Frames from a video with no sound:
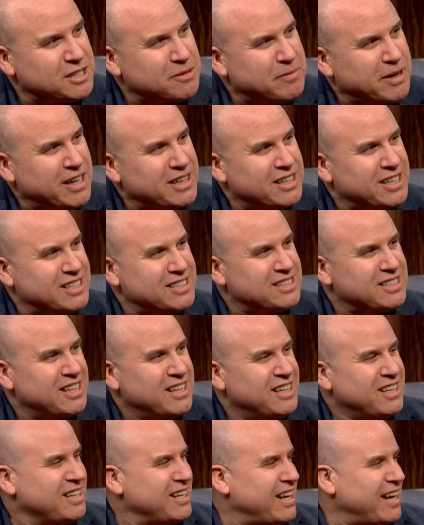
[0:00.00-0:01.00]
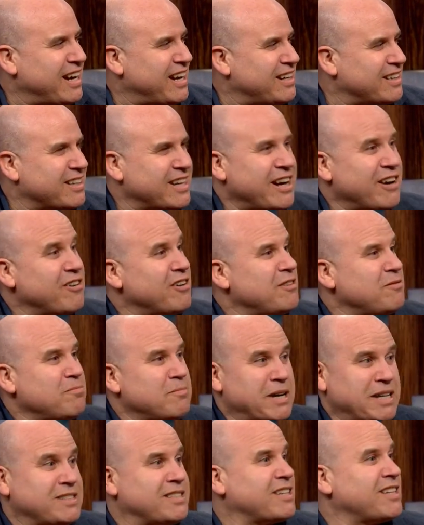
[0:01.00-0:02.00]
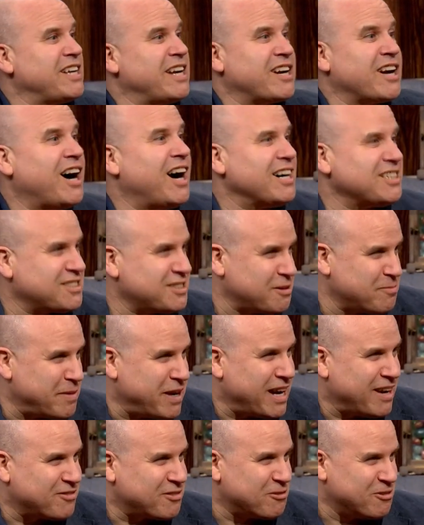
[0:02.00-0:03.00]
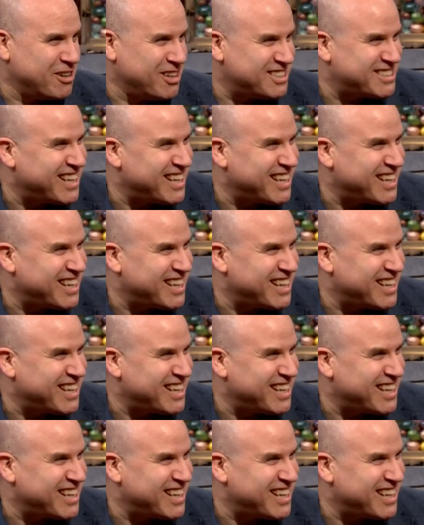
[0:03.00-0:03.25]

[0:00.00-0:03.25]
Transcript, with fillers: about this, and Karen basically accosted me afterwards.